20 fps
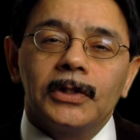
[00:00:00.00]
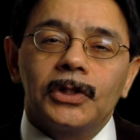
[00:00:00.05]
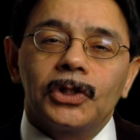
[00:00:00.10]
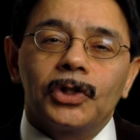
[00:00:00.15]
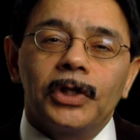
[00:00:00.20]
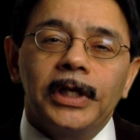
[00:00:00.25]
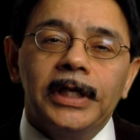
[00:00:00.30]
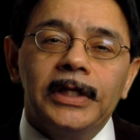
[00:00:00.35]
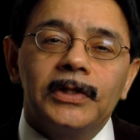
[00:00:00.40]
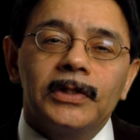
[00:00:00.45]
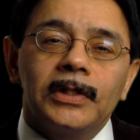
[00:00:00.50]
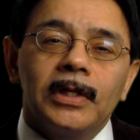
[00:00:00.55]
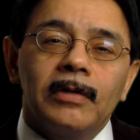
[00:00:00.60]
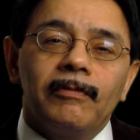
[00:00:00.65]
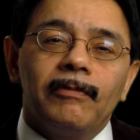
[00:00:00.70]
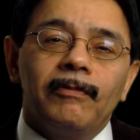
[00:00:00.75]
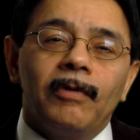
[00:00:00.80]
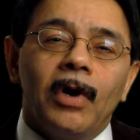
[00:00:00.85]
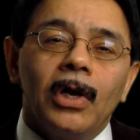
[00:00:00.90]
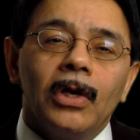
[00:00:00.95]
streets
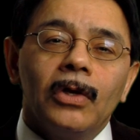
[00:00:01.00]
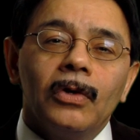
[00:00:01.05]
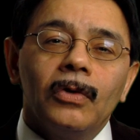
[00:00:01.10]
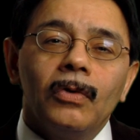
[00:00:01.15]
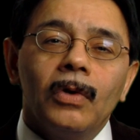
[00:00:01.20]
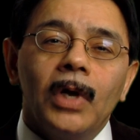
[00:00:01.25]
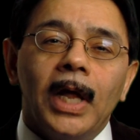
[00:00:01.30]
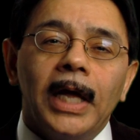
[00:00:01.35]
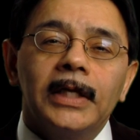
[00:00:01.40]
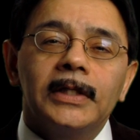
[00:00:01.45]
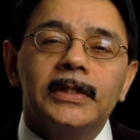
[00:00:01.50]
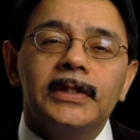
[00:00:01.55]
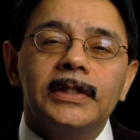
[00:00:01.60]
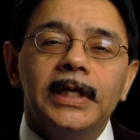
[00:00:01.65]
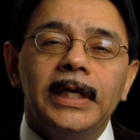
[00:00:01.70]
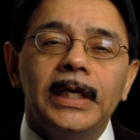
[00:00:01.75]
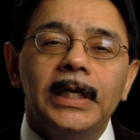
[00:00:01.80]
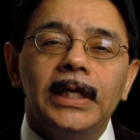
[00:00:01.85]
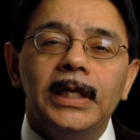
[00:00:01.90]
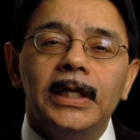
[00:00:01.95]
that follow like a
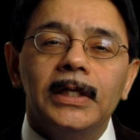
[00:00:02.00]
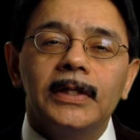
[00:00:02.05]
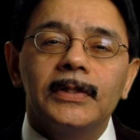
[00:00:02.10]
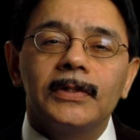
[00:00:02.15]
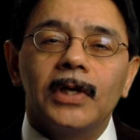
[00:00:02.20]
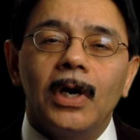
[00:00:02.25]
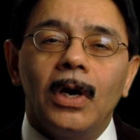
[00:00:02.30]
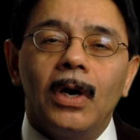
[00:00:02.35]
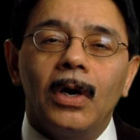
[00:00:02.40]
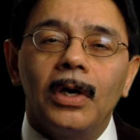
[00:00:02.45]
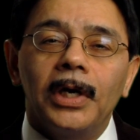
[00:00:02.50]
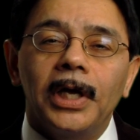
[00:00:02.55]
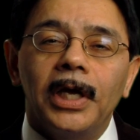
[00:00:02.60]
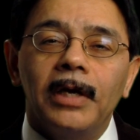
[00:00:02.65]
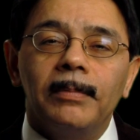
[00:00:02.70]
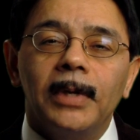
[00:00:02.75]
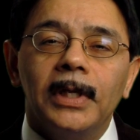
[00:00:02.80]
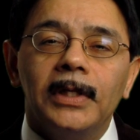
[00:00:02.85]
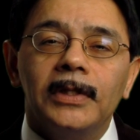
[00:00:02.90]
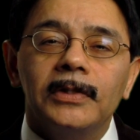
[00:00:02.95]
tedious
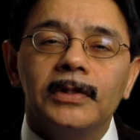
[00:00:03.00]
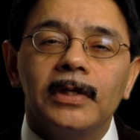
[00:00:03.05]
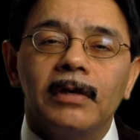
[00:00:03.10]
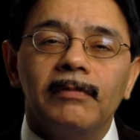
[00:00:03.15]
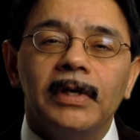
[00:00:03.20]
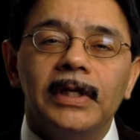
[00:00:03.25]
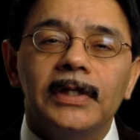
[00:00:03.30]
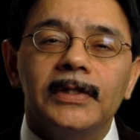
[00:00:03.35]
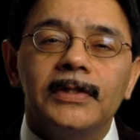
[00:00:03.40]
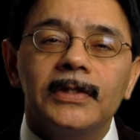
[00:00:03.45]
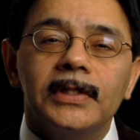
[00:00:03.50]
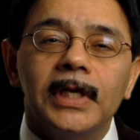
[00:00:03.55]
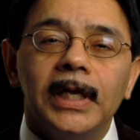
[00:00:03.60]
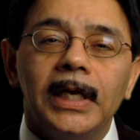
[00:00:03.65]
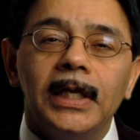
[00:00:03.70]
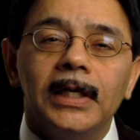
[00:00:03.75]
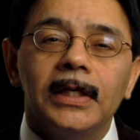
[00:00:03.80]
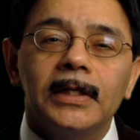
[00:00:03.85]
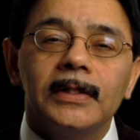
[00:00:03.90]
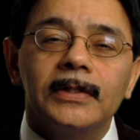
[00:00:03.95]
argument of
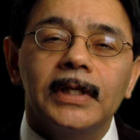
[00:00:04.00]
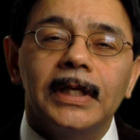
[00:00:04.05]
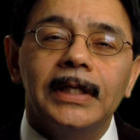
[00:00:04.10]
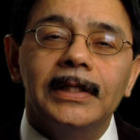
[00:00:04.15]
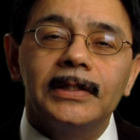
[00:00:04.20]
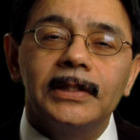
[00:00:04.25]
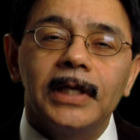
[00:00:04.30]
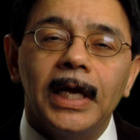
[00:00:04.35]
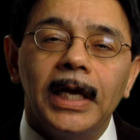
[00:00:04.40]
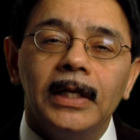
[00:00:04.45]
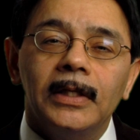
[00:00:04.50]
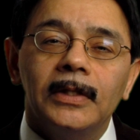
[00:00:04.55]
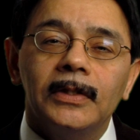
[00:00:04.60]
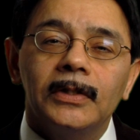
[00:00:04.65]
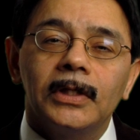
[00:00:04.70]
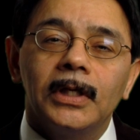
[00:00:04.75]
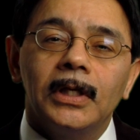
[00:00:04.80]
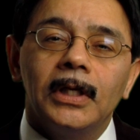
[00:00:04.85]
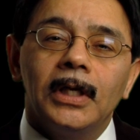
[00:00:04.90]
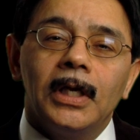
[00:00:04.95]
insidious
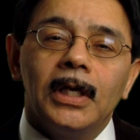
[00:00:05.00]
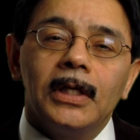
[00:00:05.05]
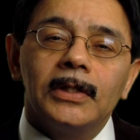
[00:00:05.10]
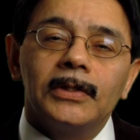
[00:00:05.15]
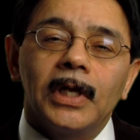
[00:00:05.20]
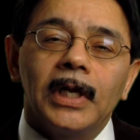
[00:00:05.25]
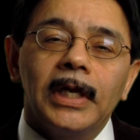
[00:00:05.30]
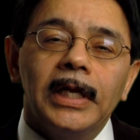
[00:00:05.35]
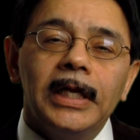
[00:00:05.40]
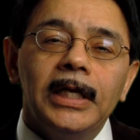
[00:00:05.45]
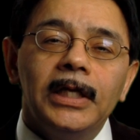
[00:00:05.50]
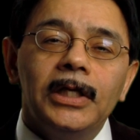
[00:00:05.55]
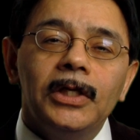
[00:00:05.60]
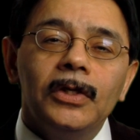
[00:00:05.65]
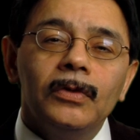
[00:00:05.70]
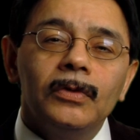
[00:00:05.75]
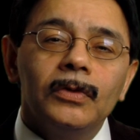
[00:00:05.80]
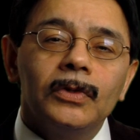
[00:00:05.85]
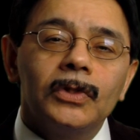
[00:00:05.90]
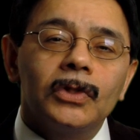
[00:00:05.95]
intent to lead
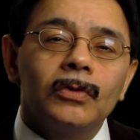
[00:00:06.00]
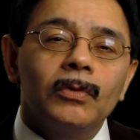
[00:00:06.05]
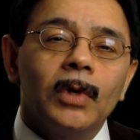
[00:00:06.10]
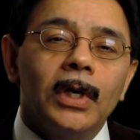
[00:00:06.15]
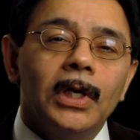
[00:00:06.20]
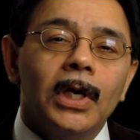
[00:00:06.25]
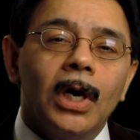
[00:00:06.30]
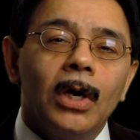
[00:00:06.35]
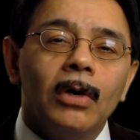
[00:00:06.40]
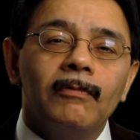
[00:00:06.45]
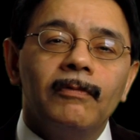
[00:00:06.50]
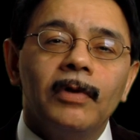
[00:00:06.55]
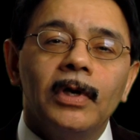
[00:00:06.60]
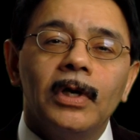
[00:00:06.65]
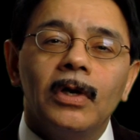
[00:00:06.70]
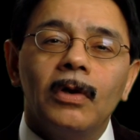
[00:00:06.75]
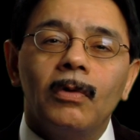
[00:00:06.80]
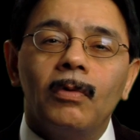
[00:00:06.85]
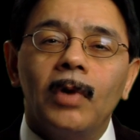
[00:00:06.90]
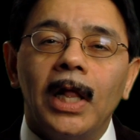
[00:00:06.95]
you to an
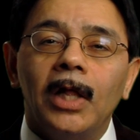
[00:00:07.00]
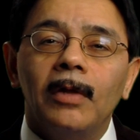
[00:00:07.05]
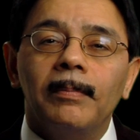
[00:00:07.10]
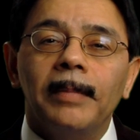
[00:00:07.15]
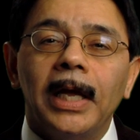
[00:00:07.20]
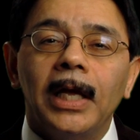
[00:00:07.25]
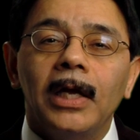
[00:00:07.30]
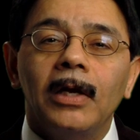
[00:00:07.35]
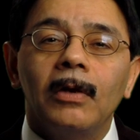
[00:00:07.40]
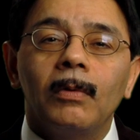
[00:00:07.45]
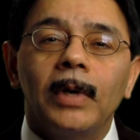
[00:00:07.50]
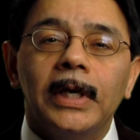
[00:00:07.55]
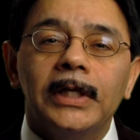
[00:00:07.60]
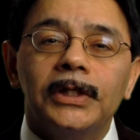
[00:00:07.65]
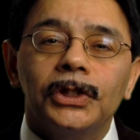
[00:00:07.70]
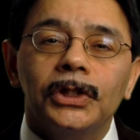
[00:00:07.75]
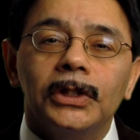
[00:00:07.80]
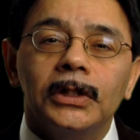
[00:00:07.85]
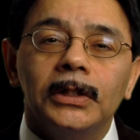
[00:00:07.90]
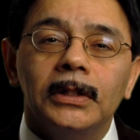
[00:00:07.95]
overwhelming
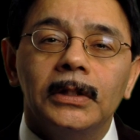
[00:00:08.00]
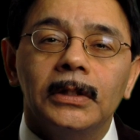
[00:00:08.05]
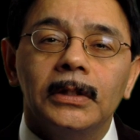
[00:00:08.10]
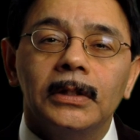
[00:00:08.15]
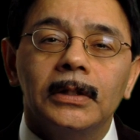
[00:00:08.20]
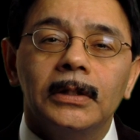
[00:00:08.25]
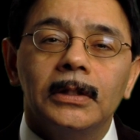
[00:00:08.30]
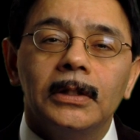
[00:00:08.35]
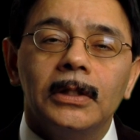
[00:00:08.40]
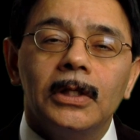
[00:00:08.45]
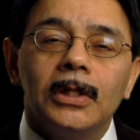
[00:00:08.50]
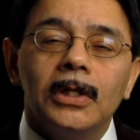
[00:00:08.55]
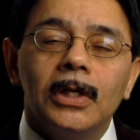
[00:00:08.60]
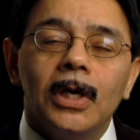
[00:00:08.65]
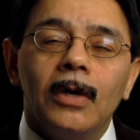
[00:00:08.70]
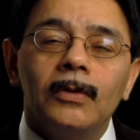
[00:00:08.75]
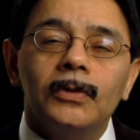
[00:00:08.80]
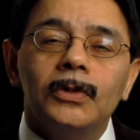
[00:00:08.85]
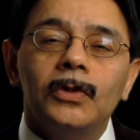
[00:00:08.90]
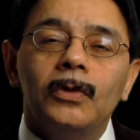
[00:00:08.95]
question.
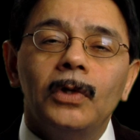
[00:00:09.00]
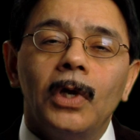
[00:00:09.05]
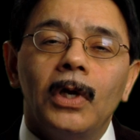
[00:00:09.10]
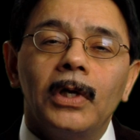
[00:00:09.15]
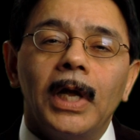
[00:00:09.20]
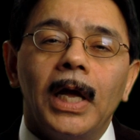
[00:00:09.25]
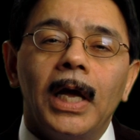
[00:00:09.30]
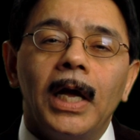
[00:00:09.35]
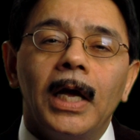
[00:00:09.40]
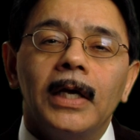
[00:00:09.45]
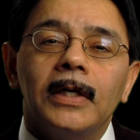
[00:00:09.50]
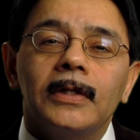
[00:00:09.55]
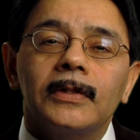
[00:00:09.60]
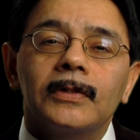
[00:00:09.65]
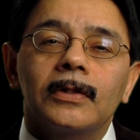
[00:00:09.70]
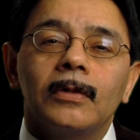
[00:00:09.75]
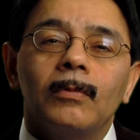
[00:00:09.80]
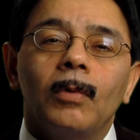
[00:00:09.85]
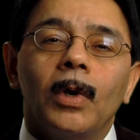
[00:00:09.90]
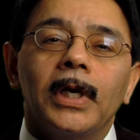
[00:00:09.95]
Oh, do not
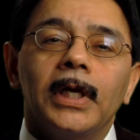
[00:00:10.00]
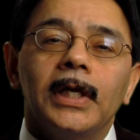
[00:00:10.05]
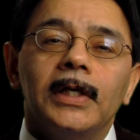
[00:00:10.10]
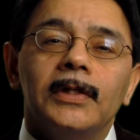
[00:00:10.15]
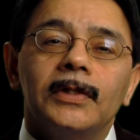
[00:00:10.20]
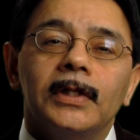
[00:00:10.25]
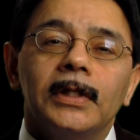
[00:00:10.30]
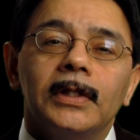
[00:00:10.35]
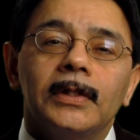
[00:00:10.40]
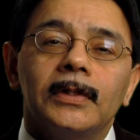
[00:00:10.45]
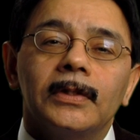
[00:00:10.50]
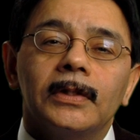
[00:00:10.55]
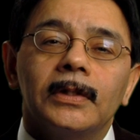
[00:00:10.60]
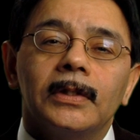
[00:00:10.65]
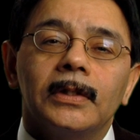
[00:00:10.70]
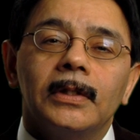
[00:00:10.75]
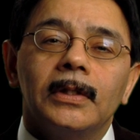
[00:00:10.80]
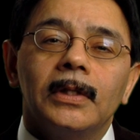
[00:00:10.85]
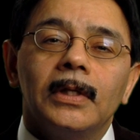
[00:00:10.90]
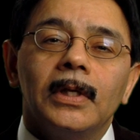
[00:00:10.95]
ask, what is it?
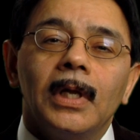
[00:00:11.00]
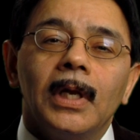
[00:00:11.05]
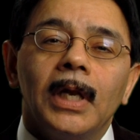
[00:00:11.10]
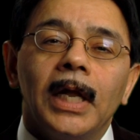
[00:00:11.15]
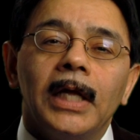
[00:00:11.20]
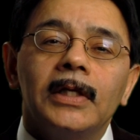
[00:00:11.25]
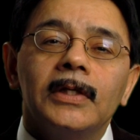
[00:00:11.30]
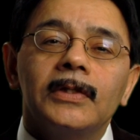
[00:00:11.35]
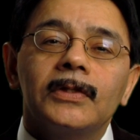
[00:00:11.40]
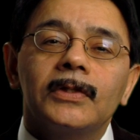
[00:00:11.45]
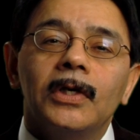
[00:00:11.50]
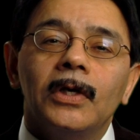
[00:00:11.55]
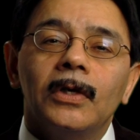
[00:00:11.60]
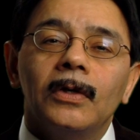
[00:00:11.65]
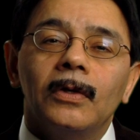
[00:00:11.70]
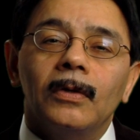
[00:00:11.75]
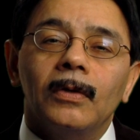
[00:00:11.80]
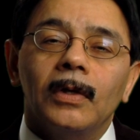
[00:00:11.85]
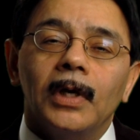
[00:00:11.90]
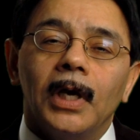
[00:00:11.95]
Let us
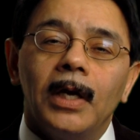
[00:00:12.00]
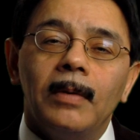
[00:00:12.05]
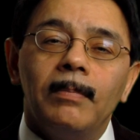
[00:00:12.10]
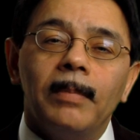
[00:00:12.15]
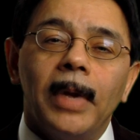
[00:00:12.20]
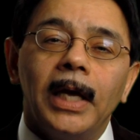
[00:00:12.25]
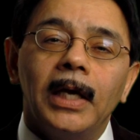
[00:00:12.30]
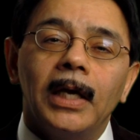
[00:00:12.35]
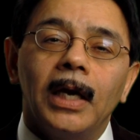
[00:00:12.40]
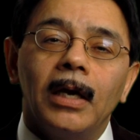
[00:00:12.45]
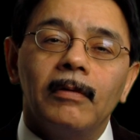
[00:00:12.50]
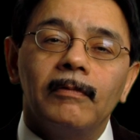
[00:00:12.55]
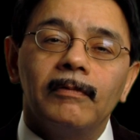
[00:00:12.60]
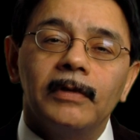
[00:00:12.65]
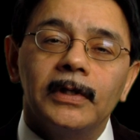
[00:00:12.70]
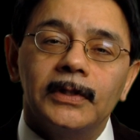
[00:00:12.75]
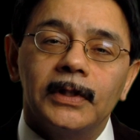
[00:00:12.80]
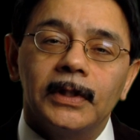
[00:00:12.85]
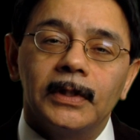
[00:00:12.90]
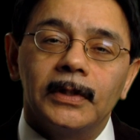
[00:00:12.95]
go and make our
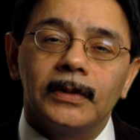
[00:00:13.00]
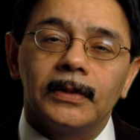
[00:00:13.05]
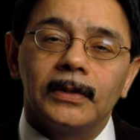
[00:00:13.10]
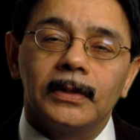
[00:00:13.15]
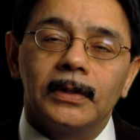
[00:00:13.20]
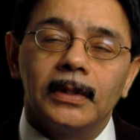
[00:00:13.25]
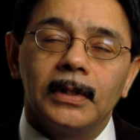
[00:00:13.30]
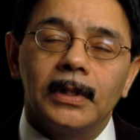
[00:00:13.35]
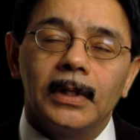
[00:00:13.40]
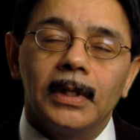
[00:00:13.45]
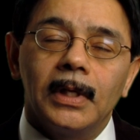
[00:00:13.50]
visit.